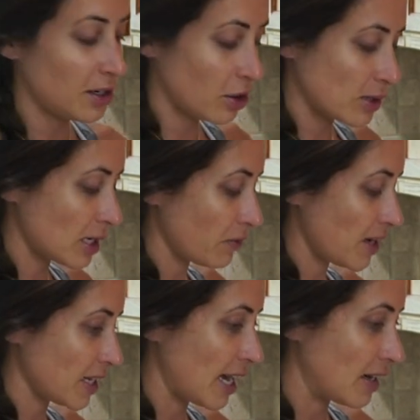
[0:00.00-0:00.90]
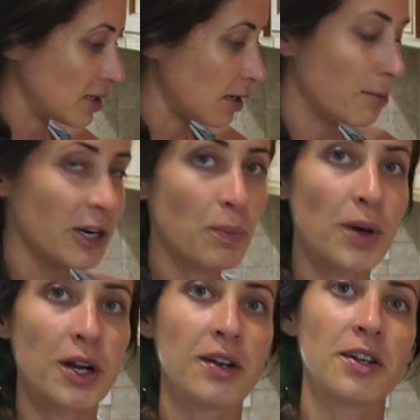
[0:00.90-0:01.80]
You know, stuff like that. So I'm gonna
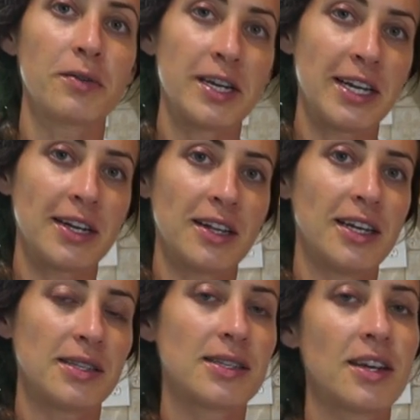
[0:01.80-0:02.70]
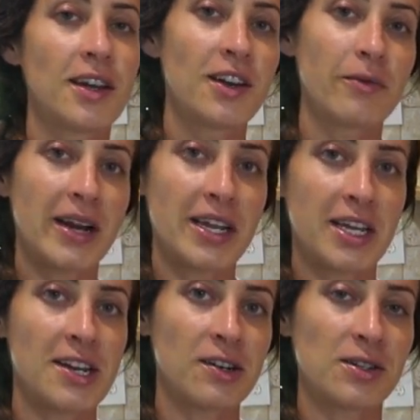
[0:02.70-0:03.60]
put an ingredient list right
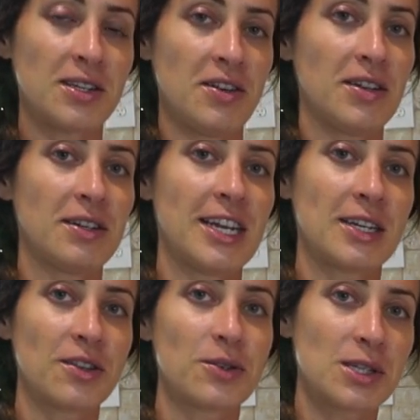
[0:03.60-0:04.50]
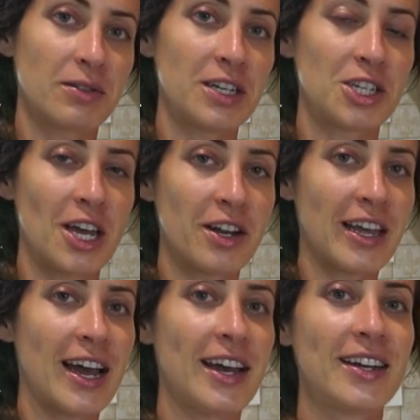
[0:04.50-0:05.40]
here so you can take a little screenshot of
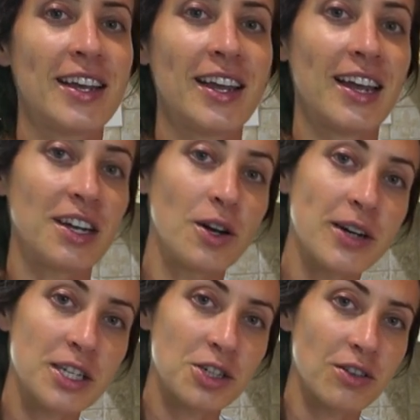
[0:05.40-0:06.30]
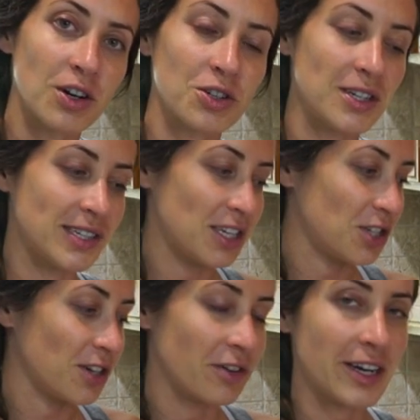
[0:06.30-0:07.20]
that and go get your groceries,
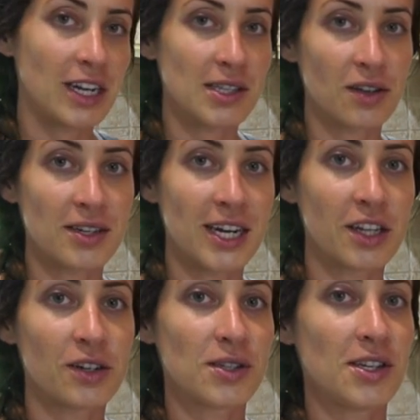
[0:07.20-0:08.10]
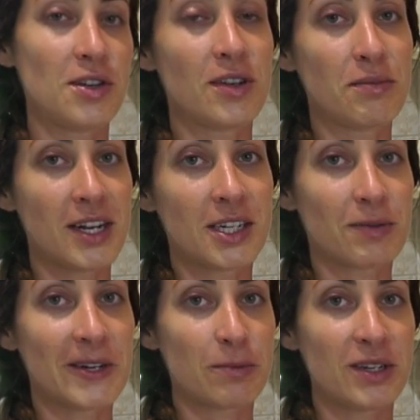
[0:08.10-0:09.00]
get your ingredients all together so you can make
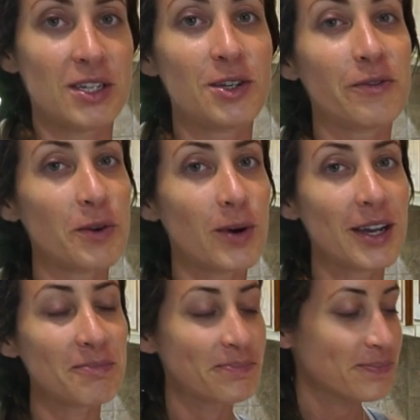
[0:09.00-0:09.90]
this recipe too if you want.